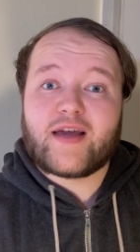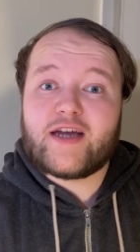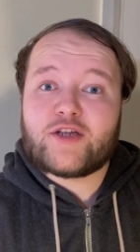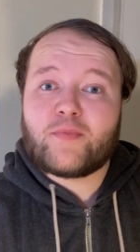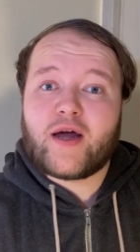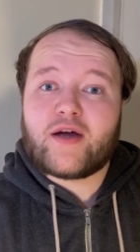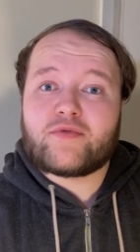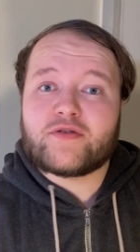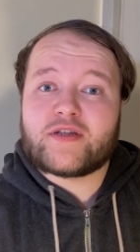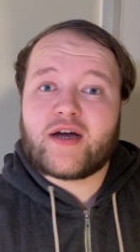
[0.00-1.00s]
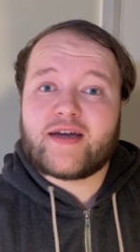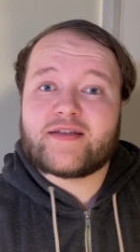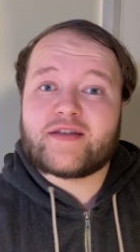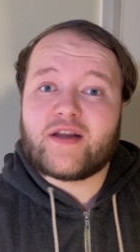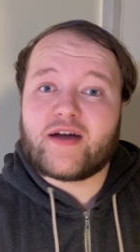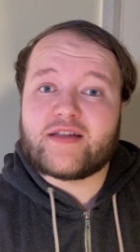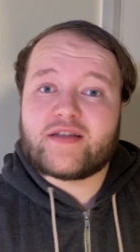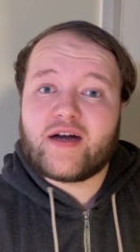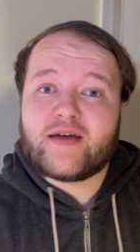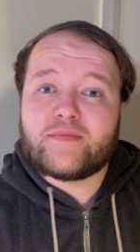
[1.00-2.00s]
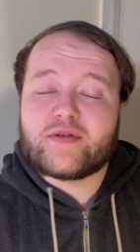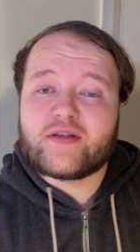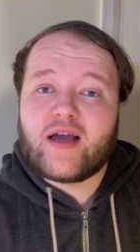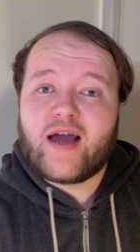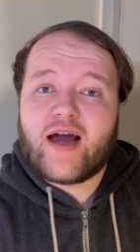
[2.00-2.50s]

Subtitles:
Each player rolls a dice 9 times,